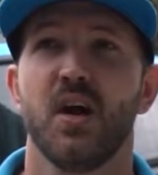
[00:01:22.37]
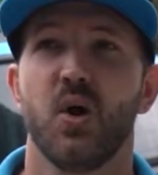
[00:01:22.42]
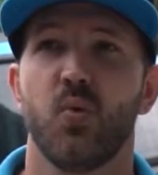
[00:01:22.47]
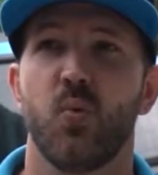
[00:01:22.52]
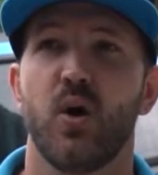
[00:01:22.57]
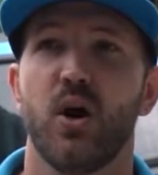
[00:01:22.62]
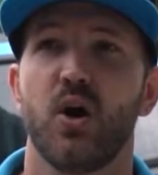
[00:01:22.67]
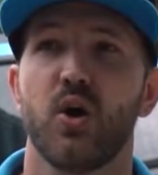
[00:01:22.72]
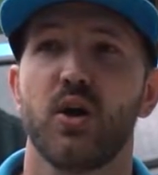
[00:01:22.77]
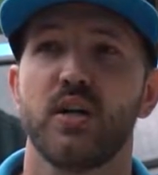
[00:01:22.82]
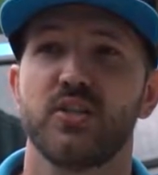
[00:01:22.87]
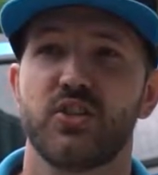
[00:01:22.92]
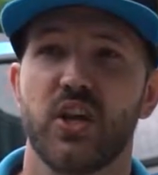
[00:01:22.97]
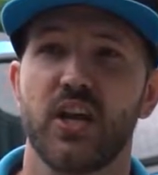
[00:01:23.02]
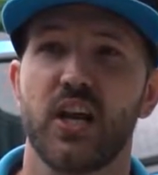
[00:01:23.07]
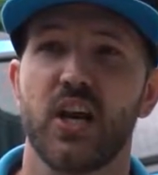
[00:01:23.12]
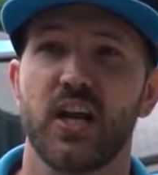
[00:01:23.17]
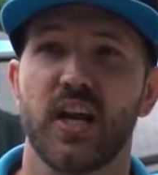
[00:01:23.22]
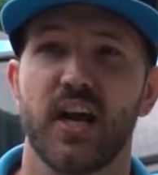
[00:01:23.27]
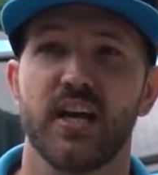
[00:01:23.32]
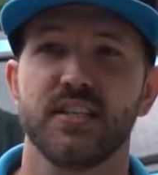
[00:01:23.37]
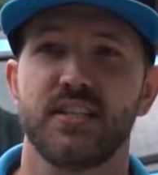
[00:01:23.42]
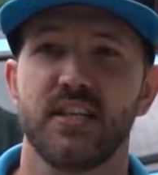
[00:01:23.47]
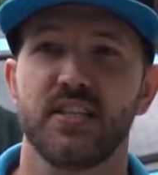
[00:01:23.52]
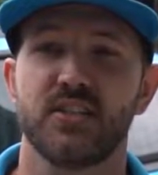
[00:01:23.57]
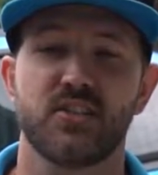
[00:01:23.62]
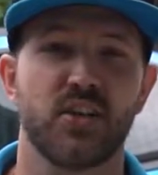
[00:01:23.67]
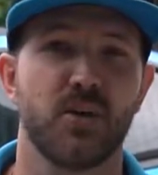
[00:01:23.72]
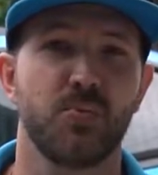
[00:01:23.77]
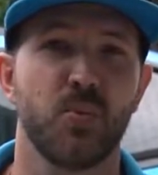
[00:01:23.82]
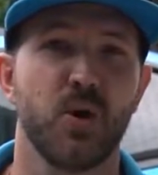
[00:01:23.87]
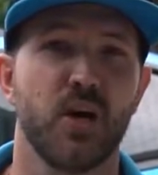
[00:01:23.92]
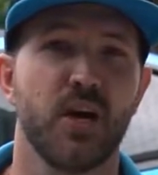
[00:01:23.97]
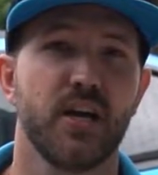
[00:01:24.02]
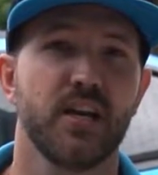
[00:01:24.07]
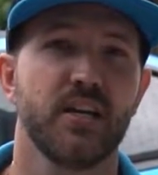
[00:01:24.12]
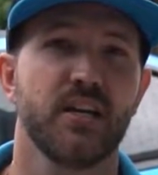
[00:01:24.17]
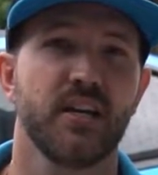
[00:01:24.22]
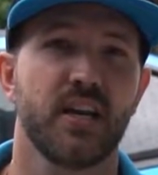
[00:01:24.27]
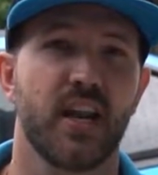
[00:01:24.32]
Well, it's generally asking
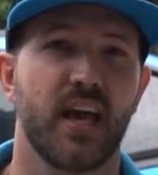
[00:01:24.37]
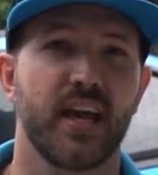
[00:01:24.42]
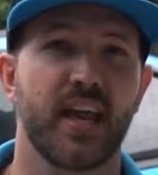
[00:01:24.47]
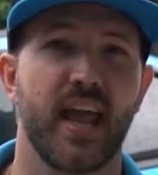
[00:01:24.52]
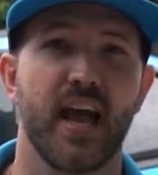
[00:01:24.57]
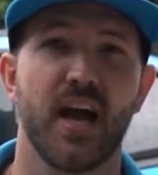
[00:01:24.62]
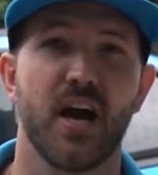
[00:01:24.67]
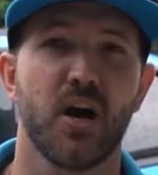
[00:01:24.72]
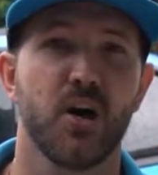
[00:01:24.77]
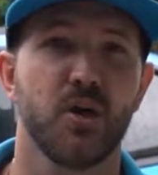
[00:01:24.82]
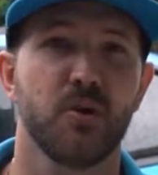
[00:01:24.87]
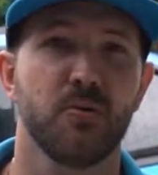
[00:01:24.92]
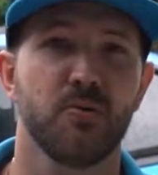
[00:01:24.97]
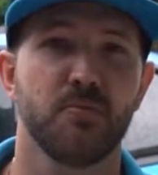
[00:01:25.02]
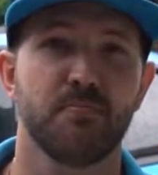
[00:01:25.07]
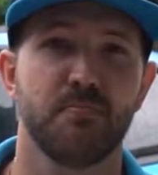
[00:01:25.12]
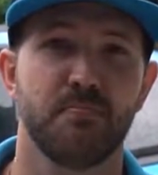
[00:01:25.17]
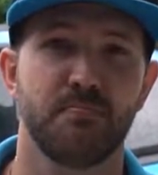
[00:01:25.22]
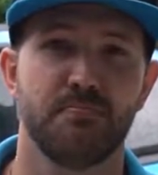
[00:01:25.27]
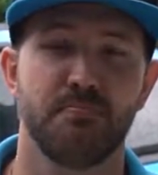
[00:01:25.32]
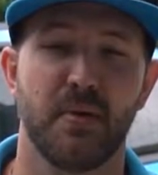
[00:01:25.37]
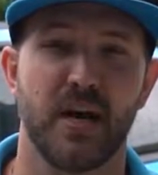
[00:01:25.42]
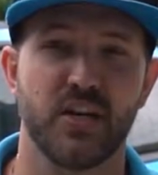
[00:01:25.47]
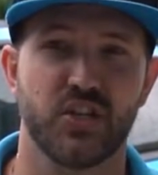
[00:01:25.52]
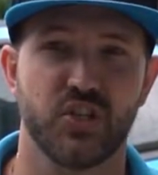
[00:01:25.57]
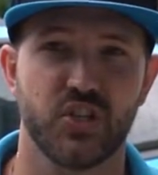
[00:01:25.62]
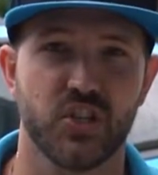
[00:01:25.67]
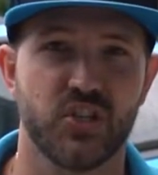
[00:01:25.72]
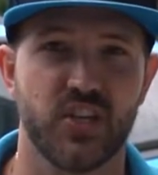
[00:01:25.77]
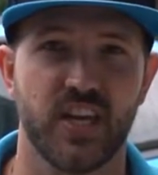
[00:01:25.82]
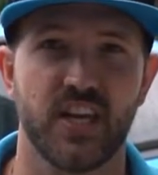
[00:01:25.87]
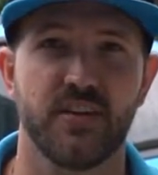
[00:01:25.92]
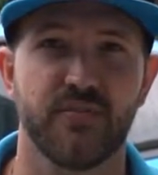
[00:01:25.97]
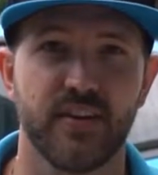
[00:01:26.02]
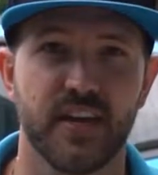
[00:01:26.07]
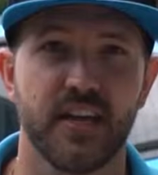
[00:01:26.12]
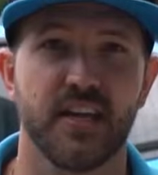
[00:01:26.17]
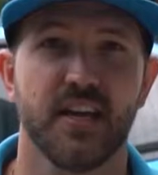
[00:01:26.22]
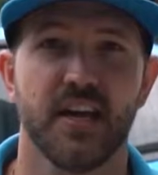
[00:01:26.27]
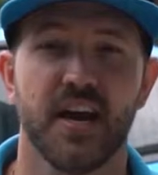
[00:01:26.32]
someone like how much is a
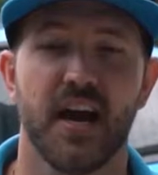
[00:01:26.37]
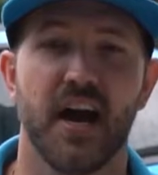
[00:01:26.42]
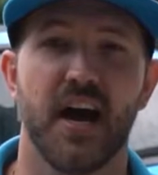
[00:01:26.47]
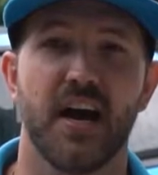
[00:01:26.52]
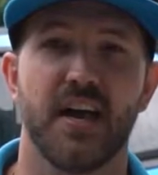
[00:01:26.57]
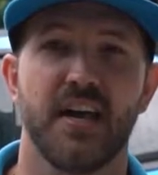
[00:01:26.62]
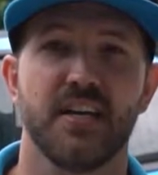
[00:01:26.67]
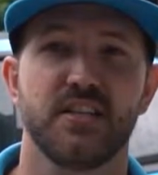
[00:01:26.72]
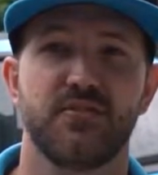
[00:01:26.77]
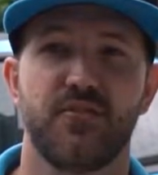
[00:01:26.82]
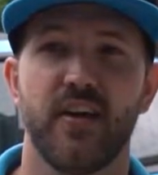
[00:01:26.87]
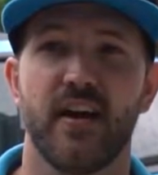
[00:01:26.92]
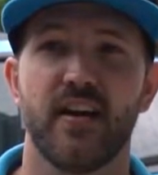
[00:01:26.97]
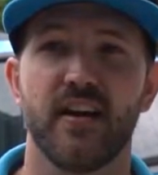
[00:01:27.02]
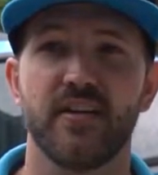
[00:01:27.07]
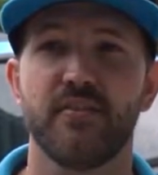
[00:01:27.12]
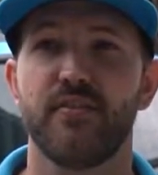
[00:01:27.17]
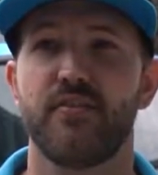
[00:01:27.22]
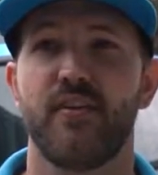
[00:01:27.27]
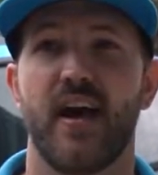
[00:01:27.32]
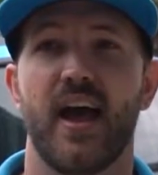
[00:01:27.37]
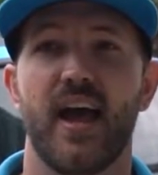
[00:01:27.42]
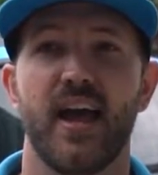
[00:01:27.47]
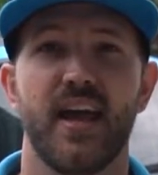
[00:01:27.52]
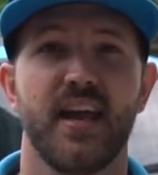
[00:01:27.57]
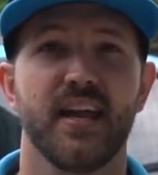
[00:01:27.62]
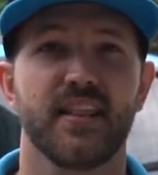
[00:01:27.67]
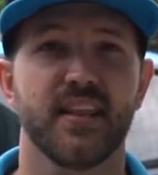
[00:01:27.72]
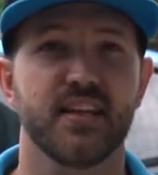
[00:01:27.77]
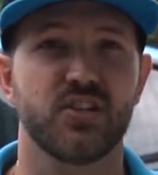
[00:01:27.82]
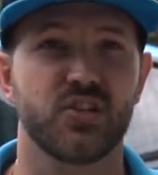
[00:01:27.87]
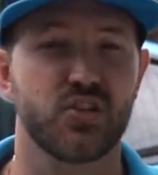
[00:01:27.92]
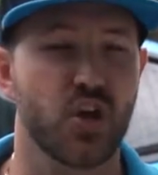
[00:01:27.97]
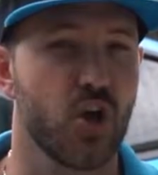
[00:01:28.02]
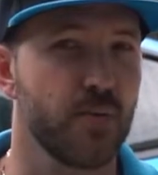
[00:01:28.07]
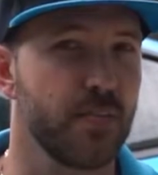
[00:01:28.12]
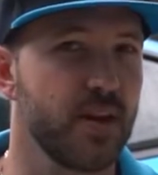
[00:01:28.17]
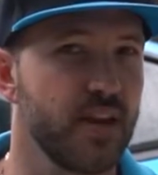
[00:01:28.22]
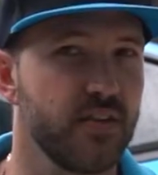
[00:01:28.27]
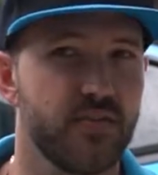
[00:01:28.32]
TV. It's very vague. There's
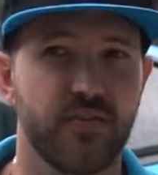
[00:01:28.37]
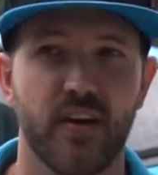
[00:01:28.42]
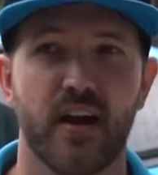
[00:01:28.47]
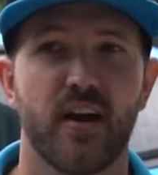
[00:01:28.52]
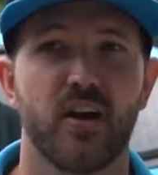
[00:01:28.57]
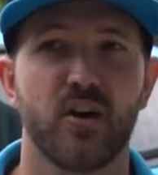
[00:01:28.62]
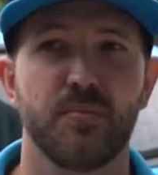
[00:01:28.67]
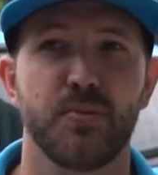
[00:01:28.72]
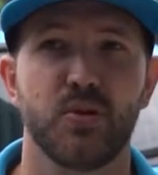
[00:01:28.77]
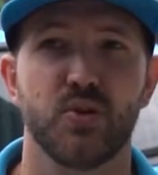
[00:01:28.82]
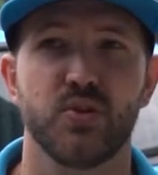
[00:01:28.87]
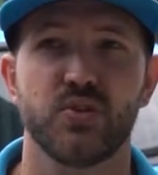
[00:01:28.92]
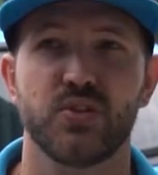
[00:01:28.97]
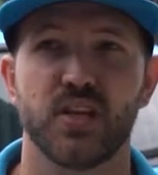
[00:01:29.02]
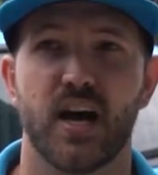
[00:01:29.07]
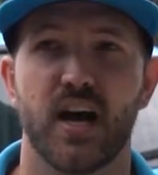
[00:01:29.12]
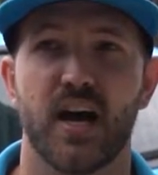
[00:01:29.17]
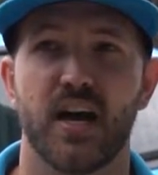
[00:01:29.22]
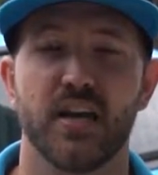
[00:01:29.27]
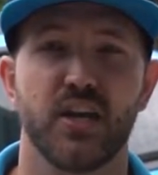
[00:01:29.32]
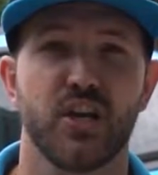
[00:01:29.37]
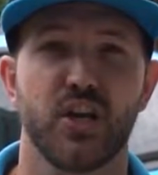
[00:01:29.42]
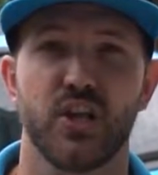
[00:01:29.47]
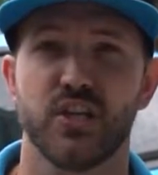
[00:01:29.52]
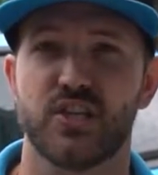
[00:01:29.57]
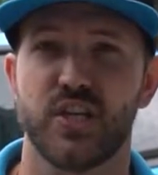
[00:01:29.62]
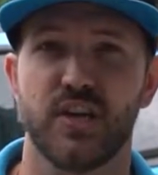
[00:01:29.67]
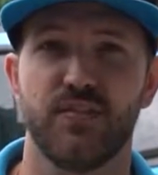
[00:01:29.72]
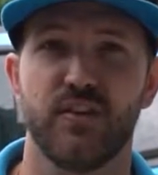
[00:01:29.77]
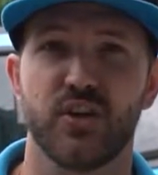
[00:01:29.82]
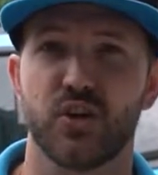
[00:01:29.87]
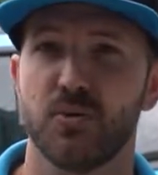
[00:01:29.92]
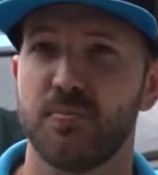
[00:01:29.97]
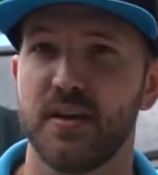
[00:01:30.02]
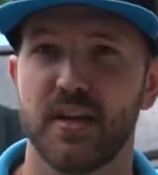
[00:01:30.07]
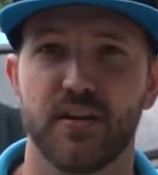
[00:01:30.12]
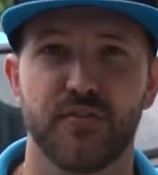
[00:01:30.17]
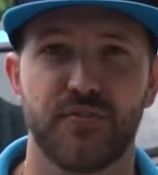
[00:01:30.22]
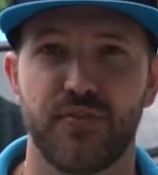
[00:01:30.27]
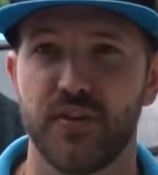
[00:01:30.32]
so many variables. The TV could
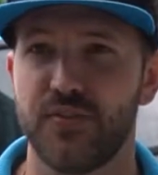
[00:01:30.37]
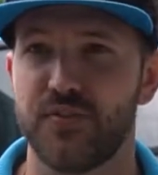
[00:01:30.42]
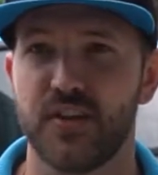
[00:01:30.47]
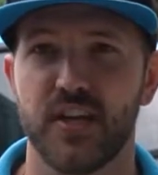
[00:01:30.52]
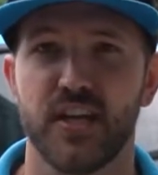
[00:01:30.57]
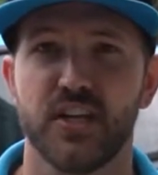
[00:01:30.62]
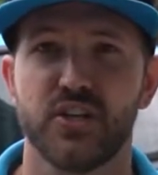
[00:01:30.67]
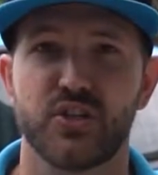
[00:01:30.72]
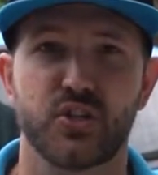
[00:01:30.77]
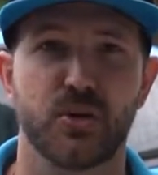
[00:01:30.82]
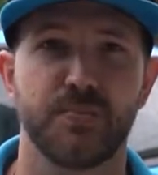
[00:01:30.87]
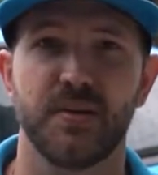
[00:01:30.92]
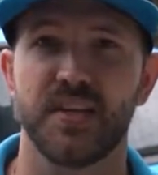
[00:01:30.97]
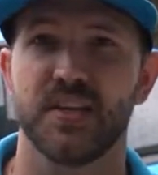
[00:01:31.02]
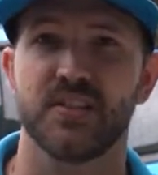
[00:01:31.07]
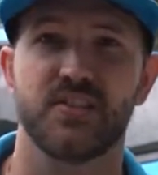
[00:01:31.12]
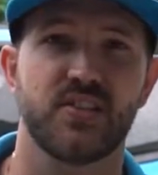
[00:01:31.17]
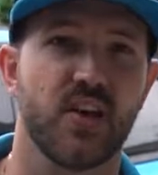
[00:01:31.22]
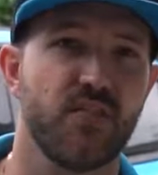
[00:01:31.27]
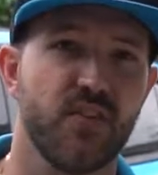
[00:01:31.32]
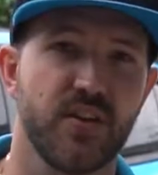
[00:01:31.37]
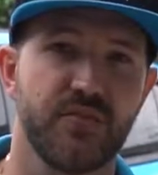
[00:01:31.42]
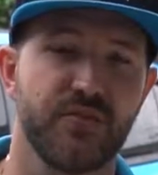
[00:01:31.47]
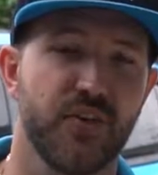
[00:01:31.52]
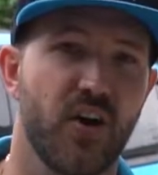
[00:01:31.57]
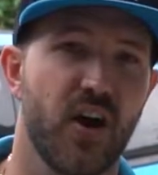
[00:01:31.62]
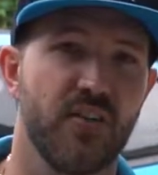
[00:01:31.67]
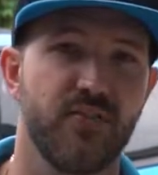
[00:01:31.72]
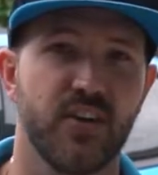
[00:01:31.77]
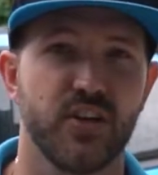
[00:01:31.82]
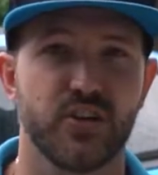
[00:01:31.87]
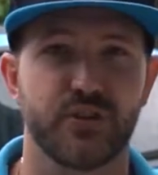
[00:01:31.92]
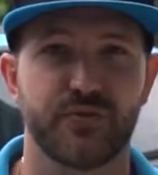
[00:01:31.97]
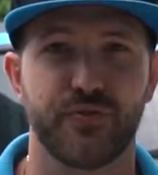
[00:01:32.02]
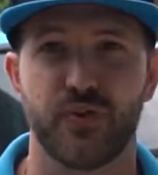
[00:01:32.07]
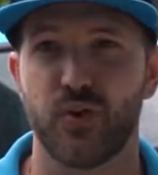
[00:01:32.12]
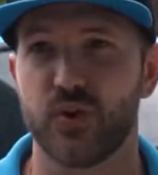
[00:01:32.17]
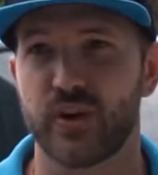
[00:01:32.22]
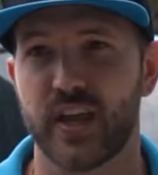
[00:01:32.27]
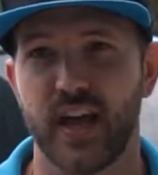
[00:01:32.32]
be a 50-inch, could be a 75-inch
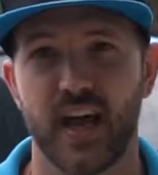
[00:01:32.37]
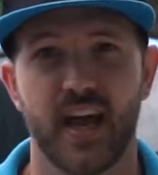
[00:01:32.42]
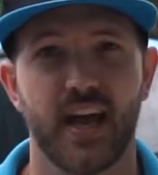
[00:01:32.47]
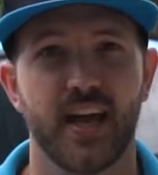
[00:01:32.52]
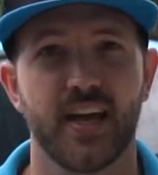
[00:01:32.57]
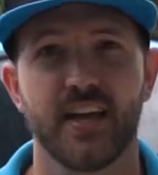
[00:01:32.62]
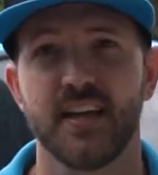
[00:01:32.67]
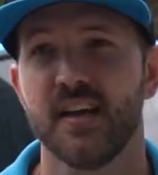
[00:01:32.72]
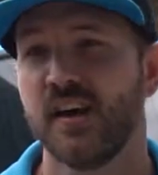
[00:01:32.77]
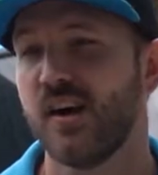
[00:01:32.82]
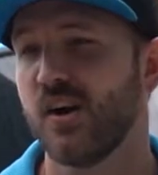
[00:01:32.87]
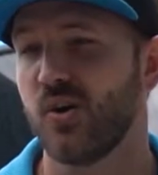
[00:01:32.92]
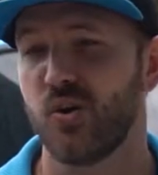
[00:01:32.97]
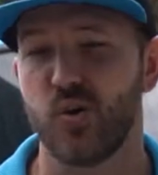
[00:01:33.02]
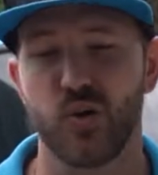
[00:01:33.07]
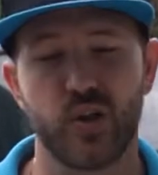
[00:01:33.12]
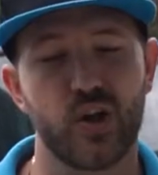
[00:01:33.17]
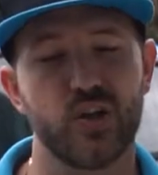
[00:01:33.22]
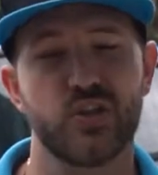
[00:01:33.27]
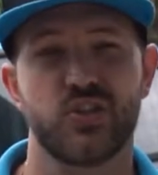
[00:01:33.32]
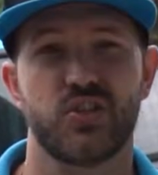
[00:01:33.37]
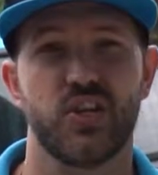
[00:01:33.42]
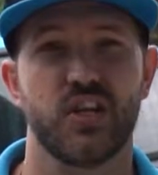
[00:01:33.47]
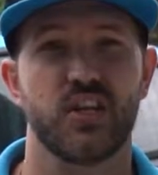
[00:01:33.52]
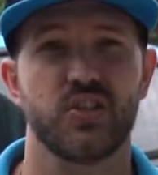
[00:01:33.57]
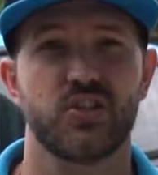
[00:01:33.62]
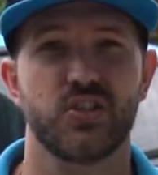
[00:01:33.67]
4K, all those things.